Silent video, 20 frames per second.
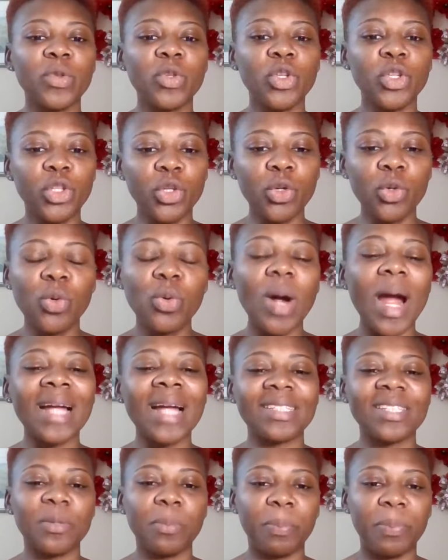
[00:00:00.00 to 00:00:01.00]
you
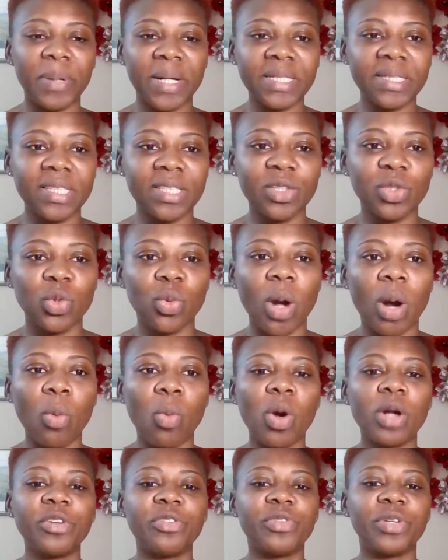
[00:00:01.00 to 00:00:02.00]
as a person, you are
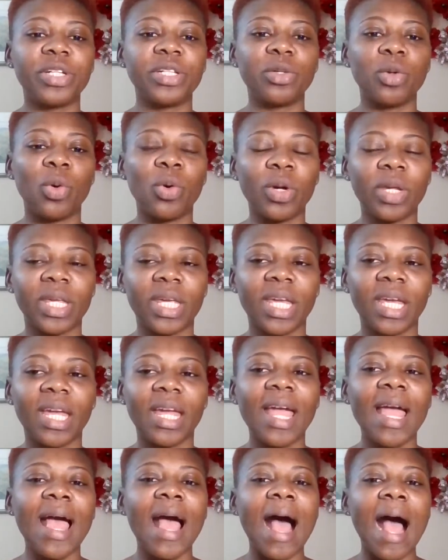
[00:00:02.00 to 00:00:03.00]
wondering,
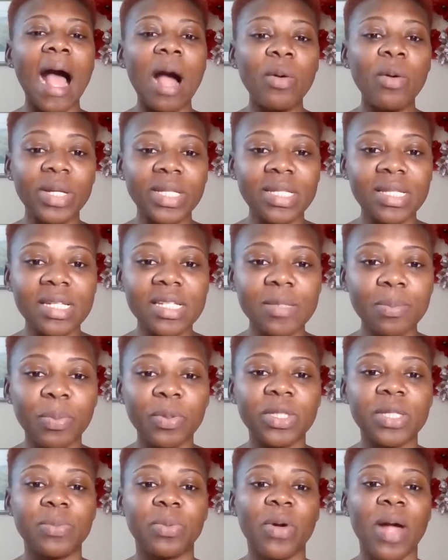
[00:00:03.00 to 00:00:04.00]
okay, how is this
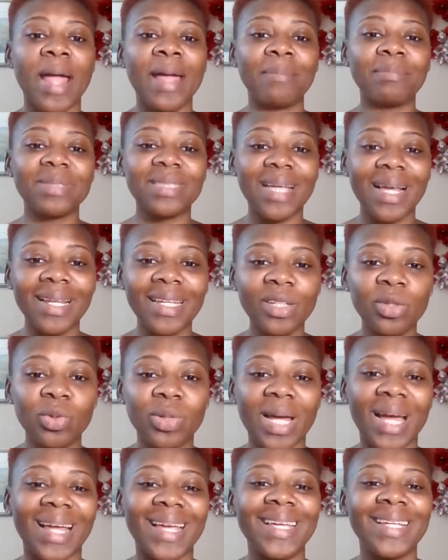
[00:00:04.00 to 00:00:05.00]
possible? I am telling you
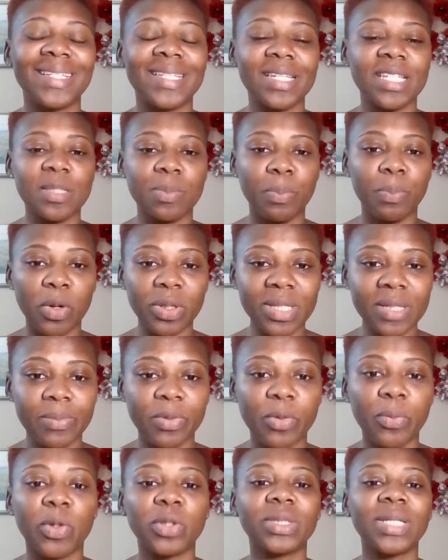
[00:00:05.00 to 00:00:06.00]
that it is
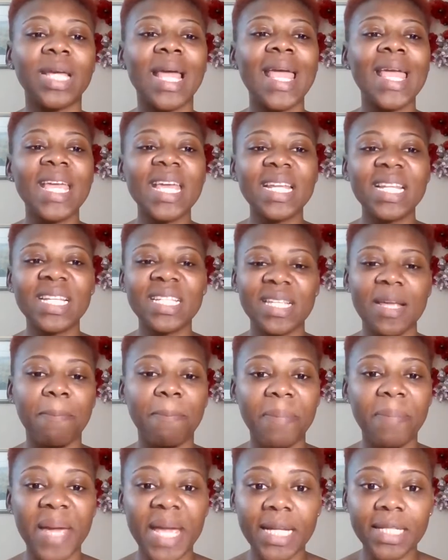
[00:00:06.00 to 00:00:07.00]
possible, but it is a
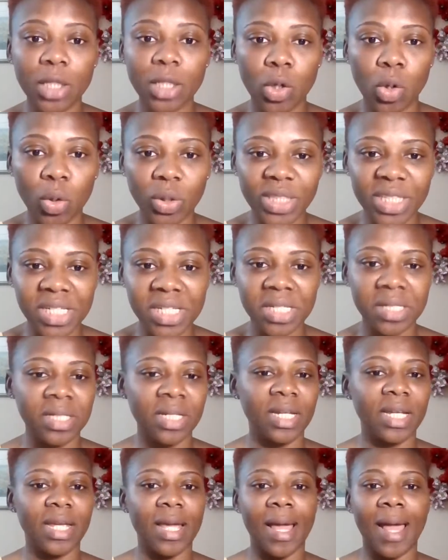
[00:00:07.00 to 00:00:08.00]
paid
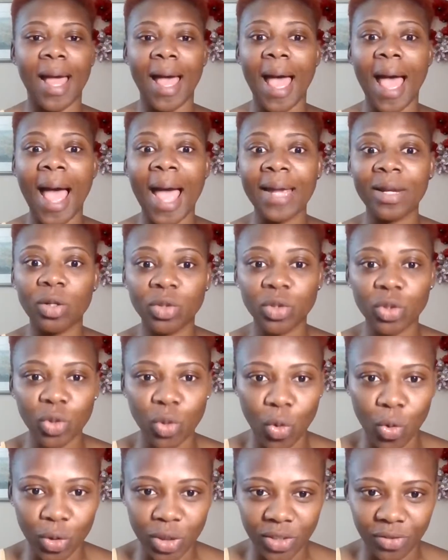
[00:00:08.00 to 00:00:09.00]
coaching. I don't
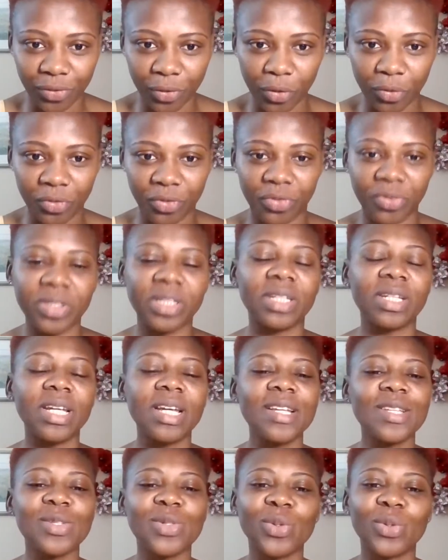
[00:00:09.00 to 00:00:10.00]
coach for free.
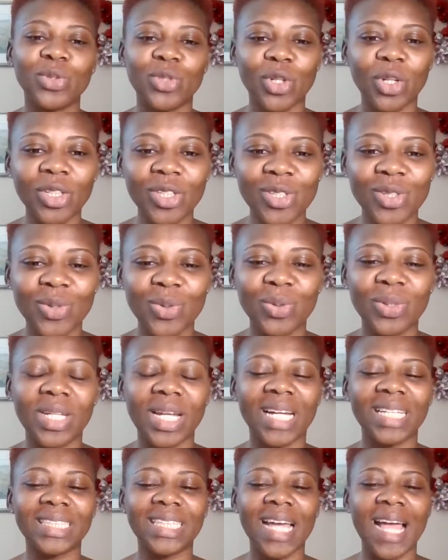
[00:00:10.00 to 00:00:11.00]
So just know
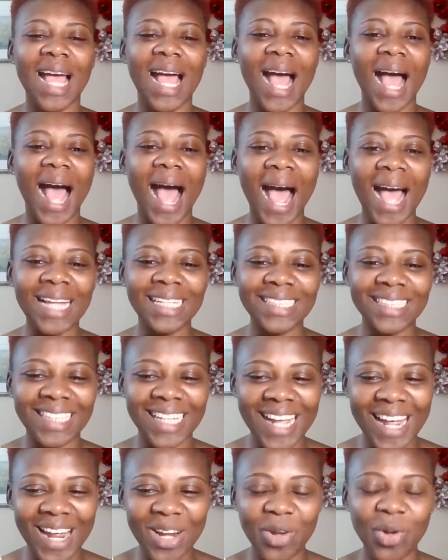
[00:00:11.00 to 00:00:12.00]
that and
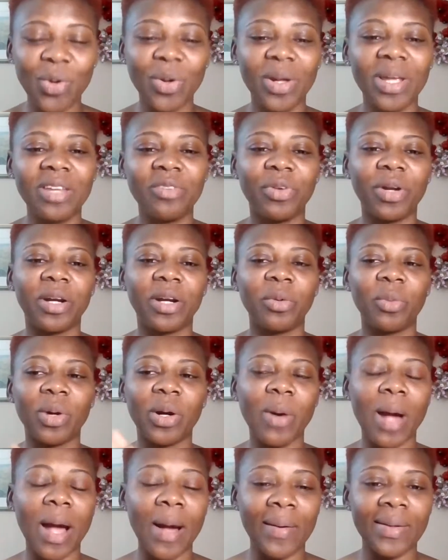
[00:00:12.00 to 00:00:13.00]
know it very
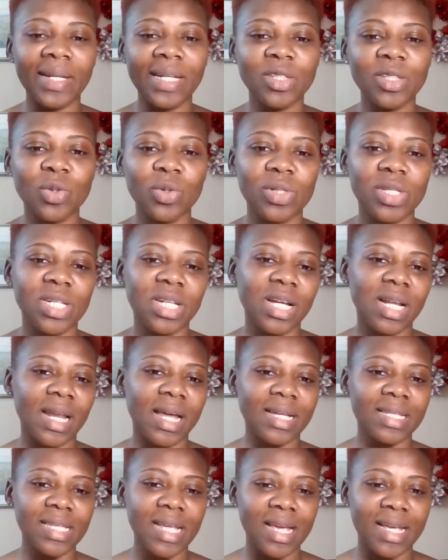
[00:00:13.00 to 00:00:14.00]
well. Our next coaching
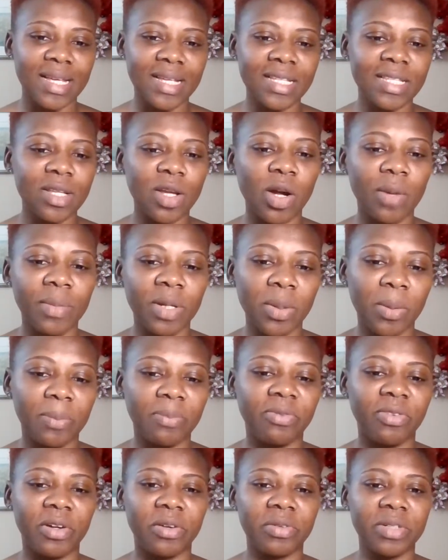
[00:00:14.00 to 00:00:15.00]
class is coming
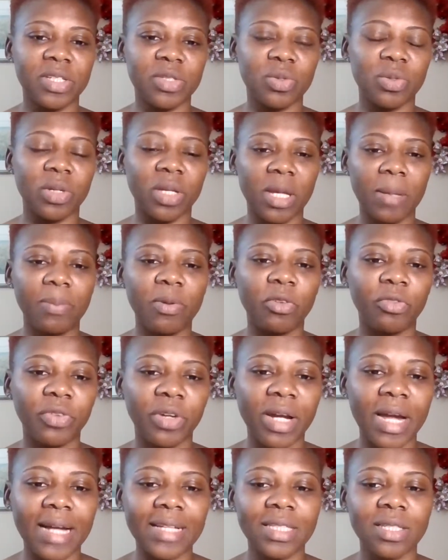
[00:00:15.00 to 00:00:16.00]
up very soon. Keep your
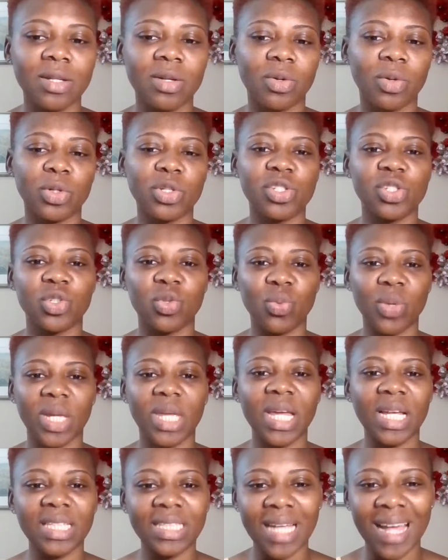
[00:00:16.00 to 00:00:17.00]
fingers crossed. We
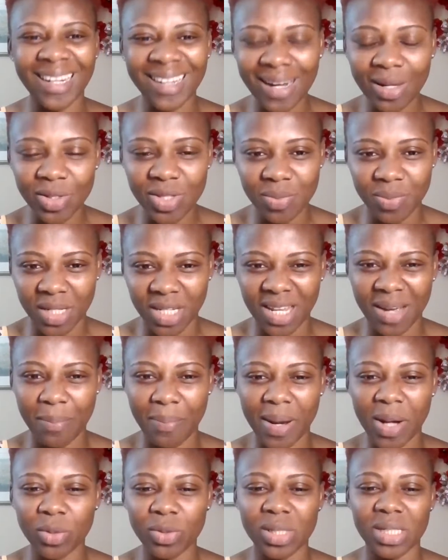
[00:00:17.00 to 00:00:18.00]
get announcement
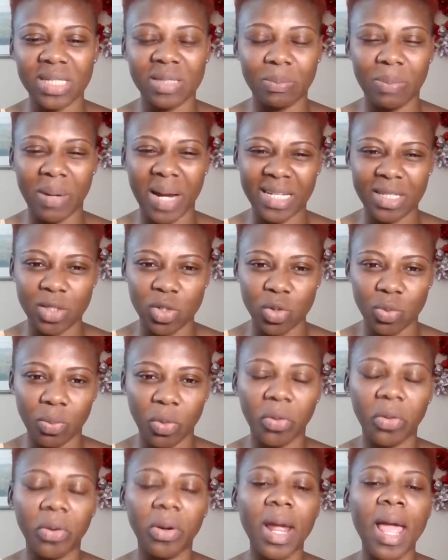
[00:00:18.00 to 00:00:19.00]
about it by
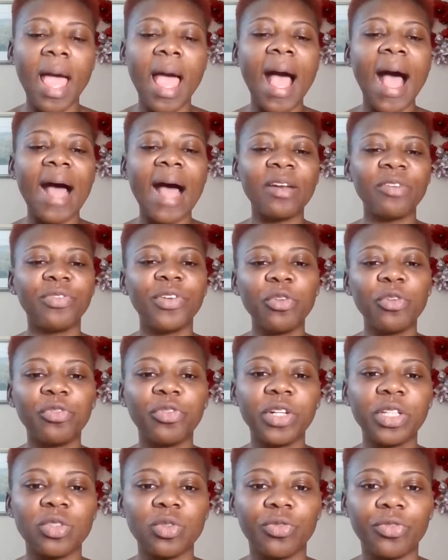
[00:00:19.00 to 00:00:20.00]
tomorrow. And feel
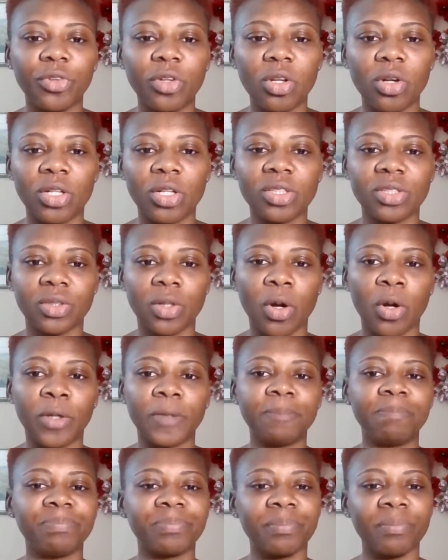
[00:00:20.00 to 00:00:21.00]
free to follow us
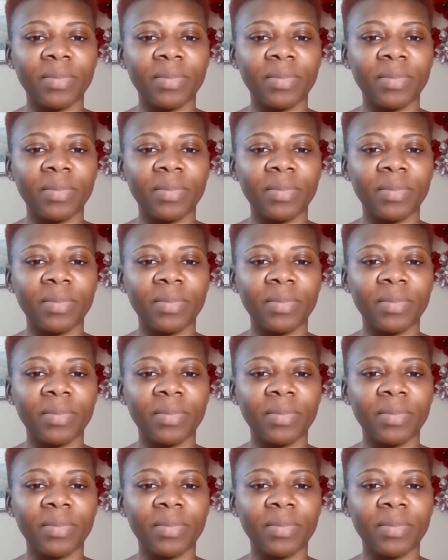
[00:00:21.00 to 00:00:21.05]
on